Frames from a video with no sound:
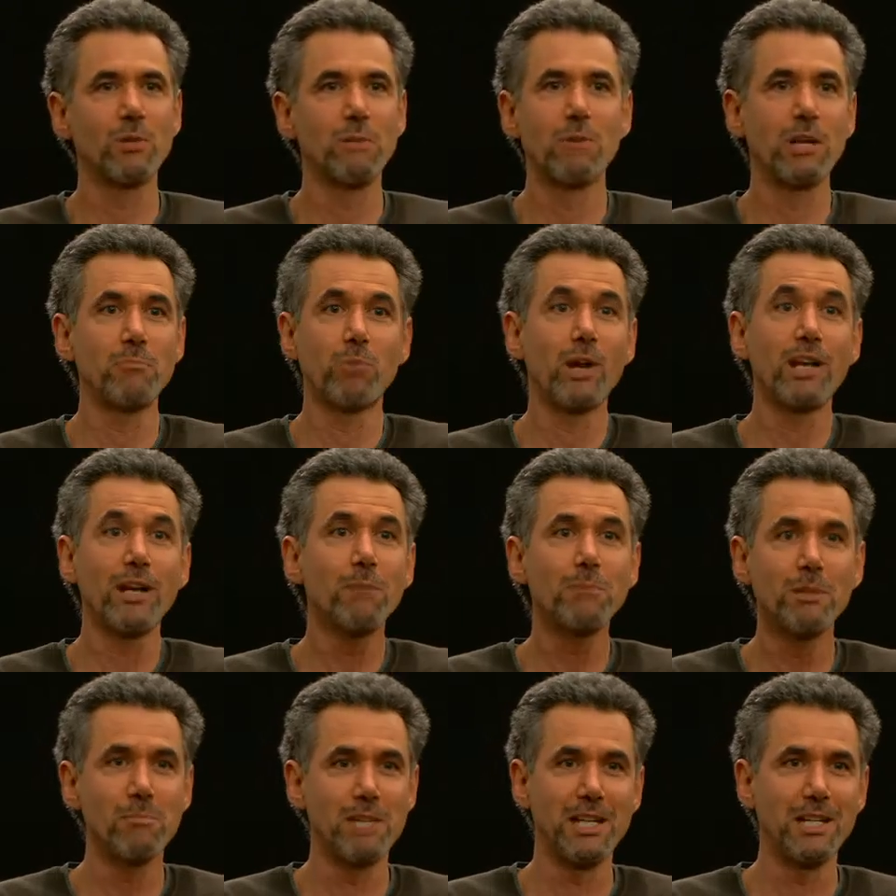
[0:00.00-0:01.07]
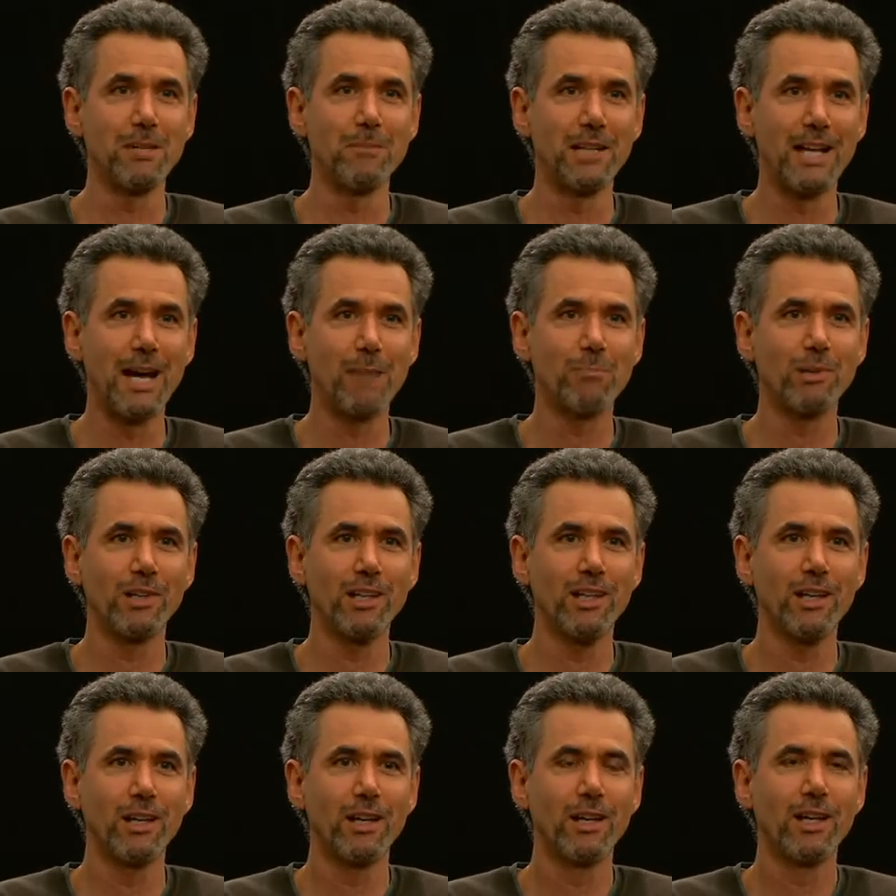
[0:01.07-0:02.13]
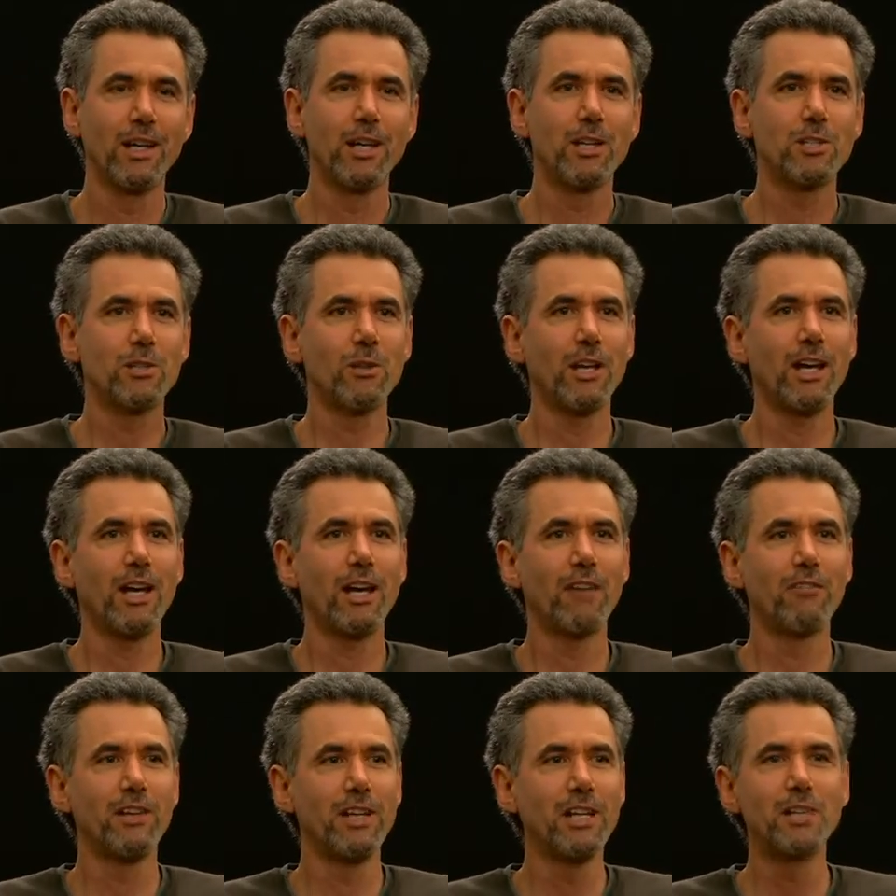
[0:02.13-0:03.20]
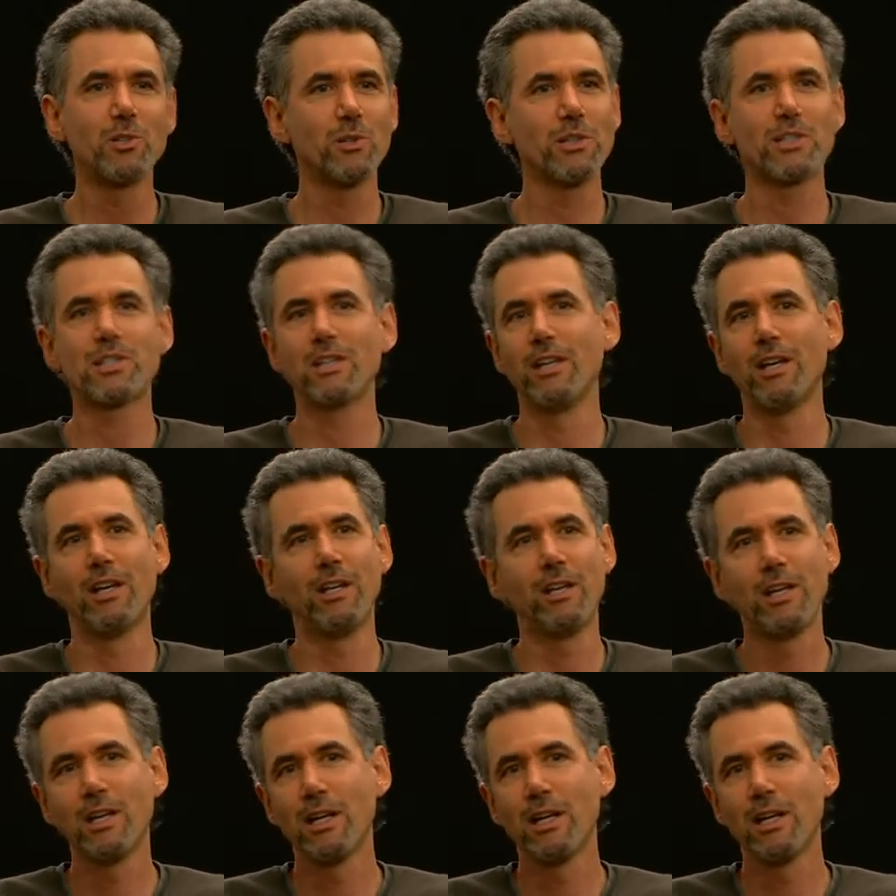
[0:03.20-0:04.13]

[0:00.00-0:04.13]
we might break up the media monopoly. So they have an interest in